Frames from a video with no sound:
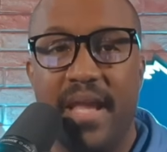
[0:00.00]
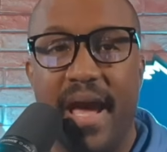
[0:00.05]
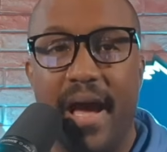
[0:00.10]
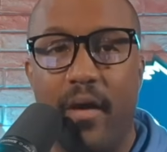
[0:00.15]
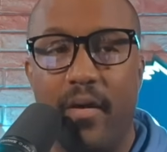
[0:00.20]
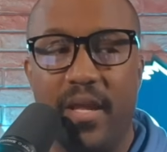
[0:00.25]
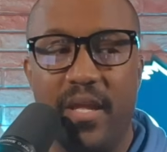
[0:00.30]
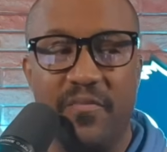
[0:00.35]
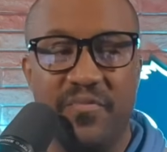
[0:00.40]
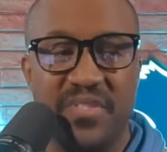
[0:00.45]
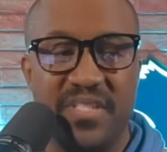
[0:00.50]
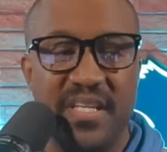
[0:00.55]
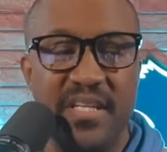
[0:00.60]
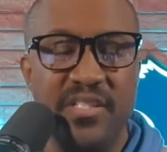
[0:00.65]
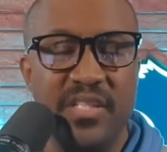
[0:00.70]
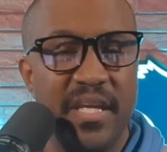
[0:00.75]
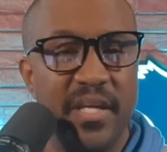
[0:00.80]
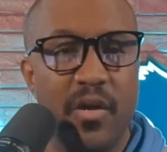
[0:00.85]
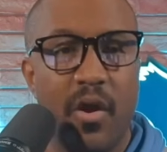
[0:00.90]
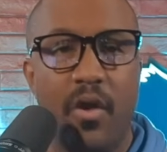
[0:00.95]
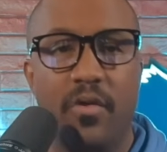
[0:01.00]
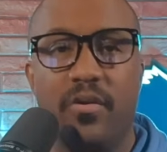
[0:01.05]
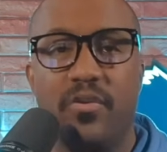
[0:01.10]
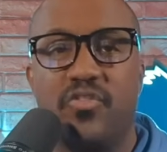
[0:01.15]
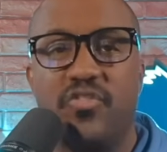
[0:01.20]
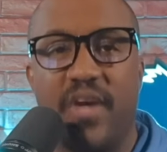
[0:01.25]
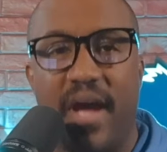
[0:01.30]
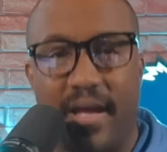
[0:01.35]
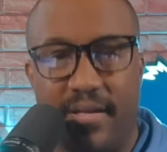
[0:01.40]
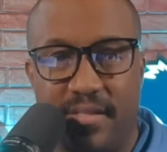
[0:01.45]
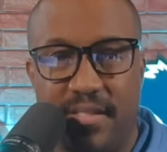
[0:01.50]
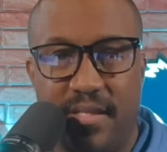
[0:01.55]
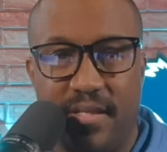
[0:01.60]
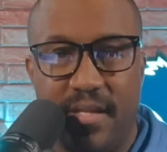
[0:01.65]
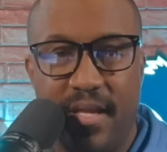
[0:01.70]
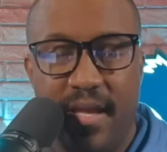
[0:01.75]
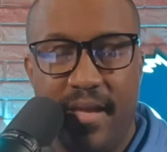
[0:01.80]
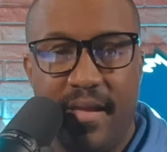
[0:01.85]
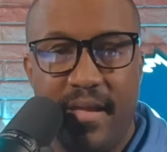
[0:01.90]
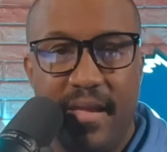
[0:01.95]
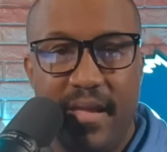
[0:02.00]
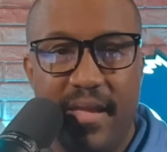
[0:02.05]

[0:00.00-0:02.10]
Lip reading: Now, if C.J. Gardner-Johnson